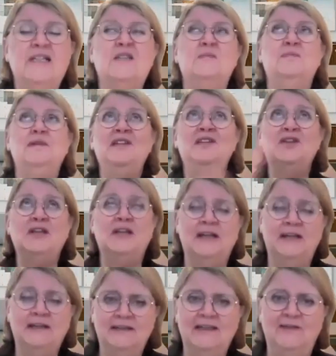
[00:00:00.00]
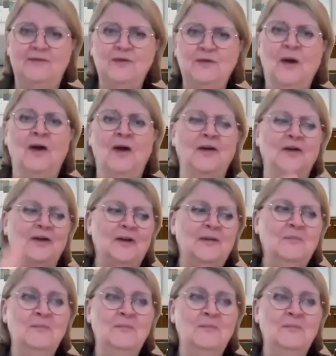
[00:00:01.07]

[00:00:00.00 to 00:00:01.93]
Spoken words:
especially if you are